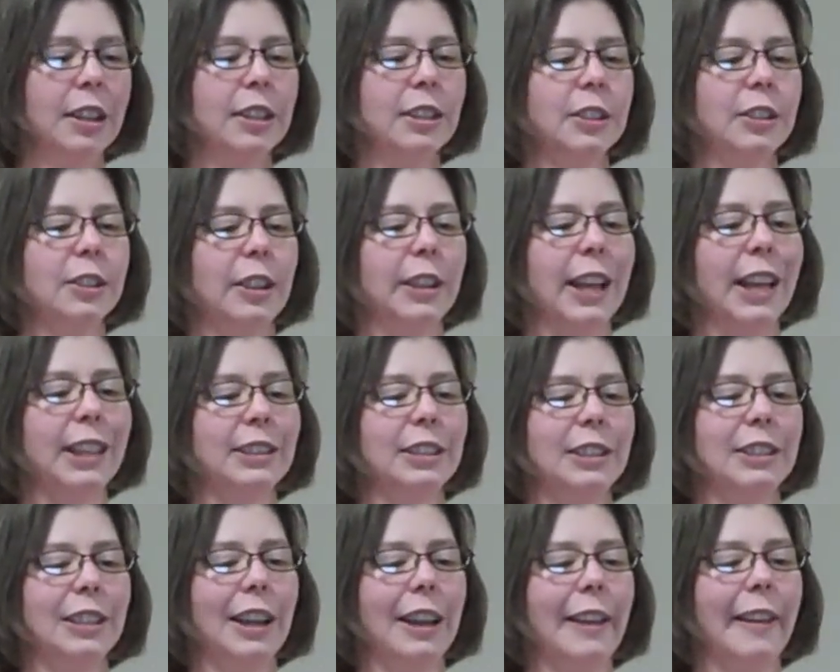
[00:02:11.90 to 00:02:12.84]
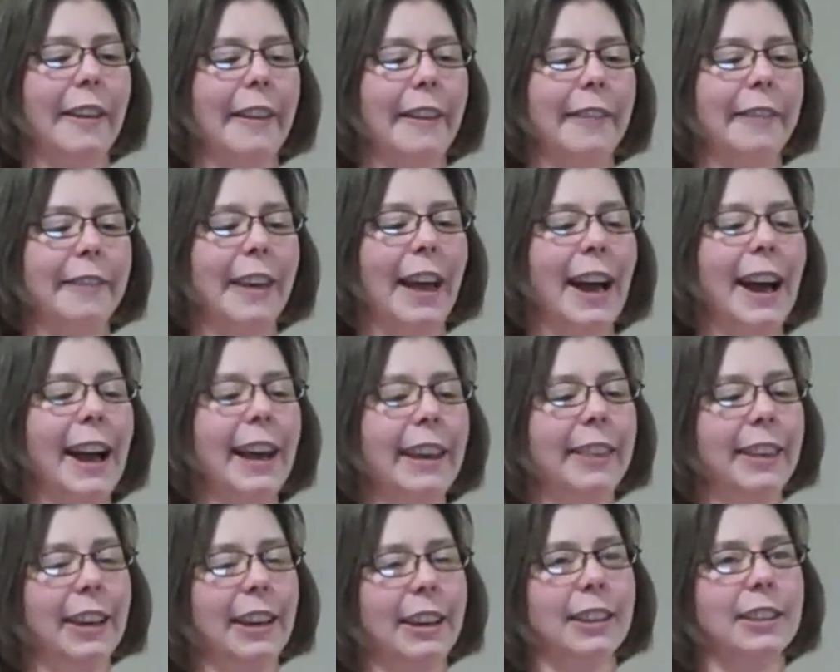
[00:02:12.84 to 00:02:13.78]
So that's that I
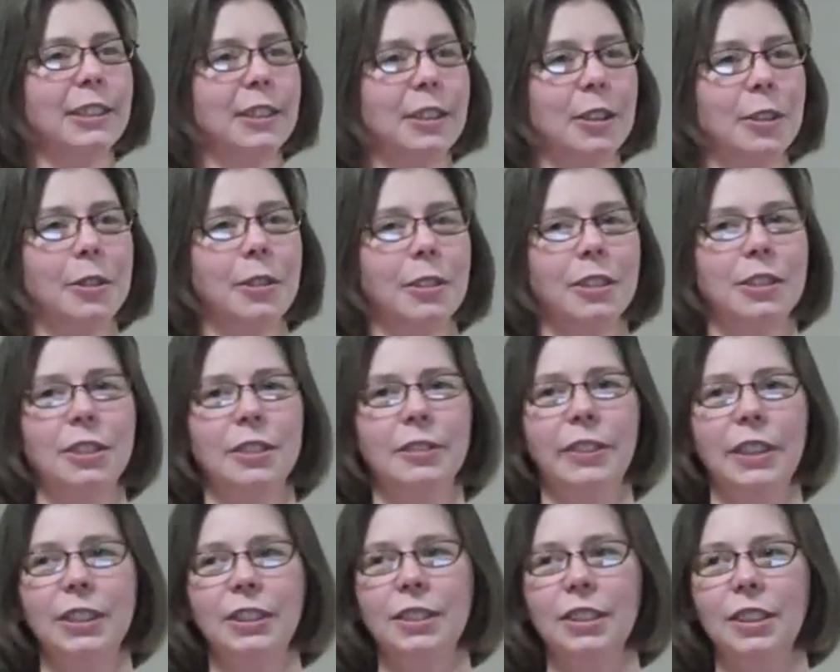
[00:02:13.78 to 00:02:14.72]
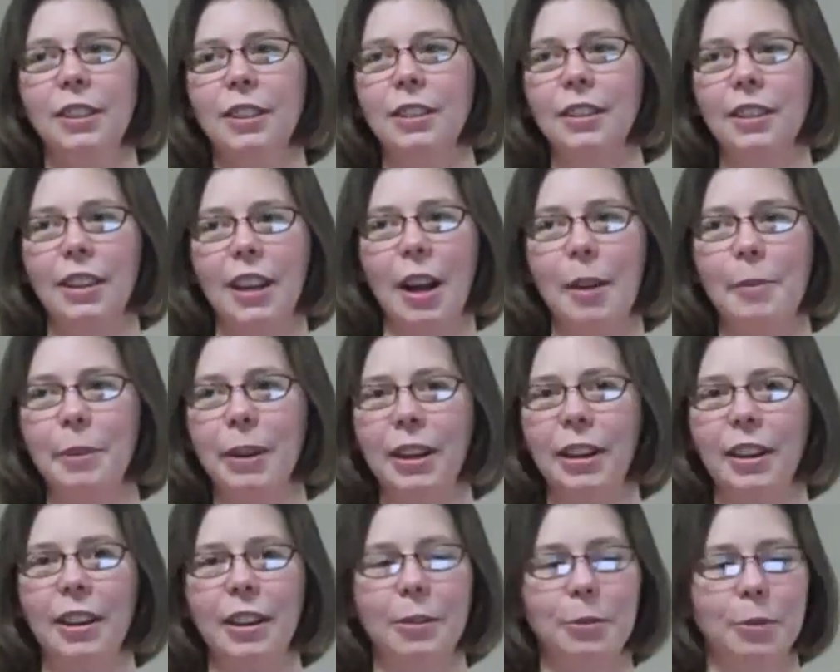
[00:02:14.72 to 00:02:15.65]
think is the coolest feature
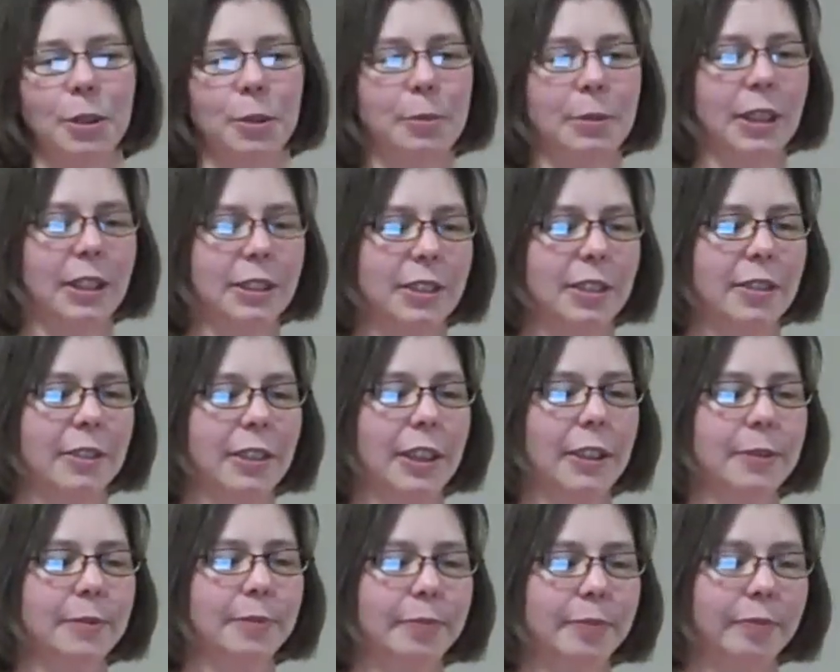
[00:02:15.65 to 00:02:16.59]
coming in WordPress 3.